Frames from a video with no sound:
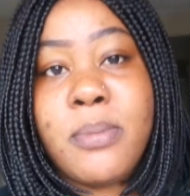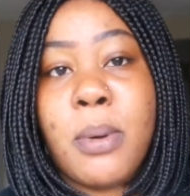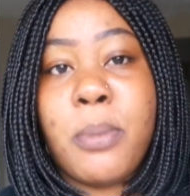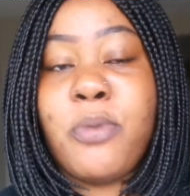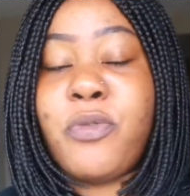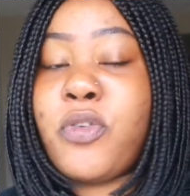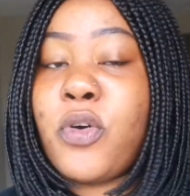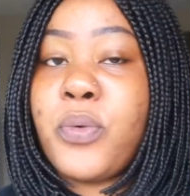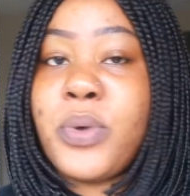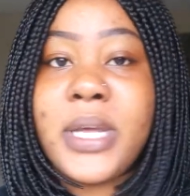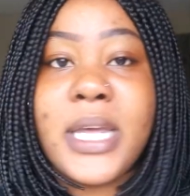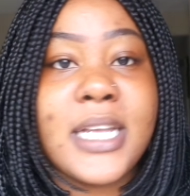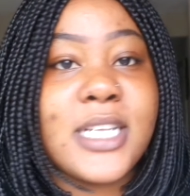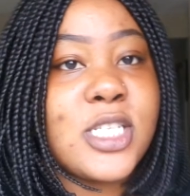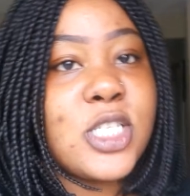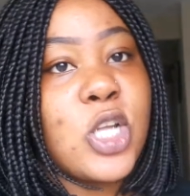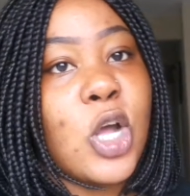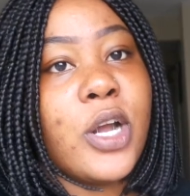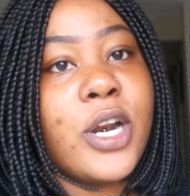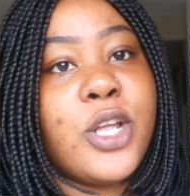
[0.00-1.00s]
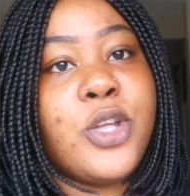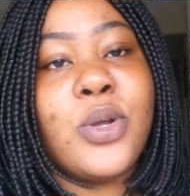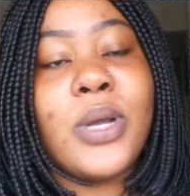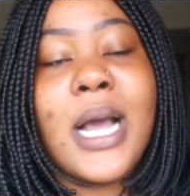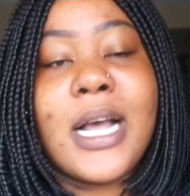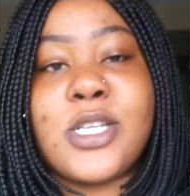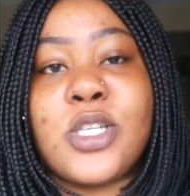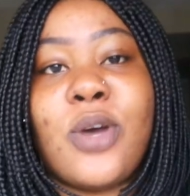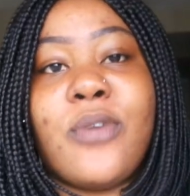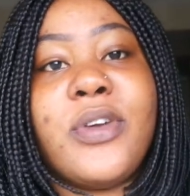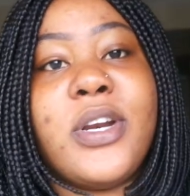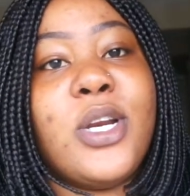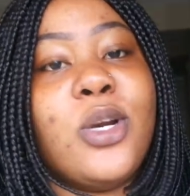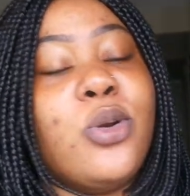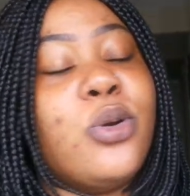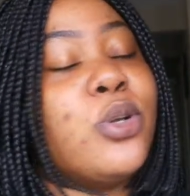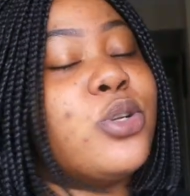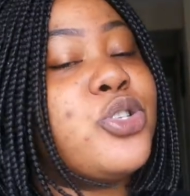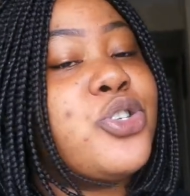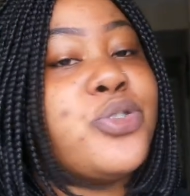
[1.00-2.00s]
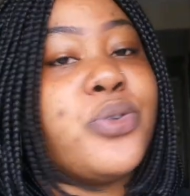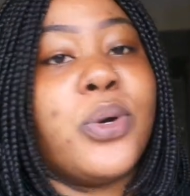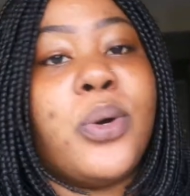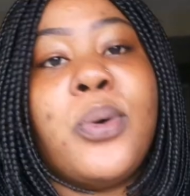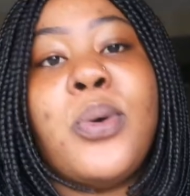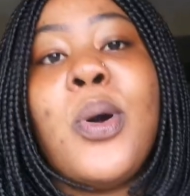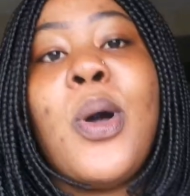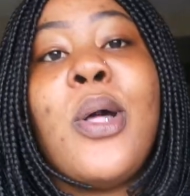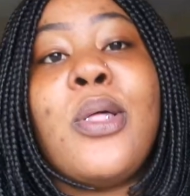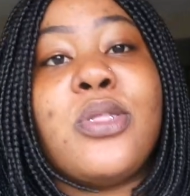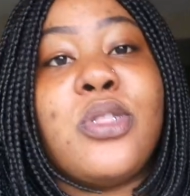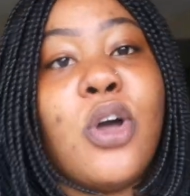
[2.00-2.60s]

But before we get started, you guys already know the drill.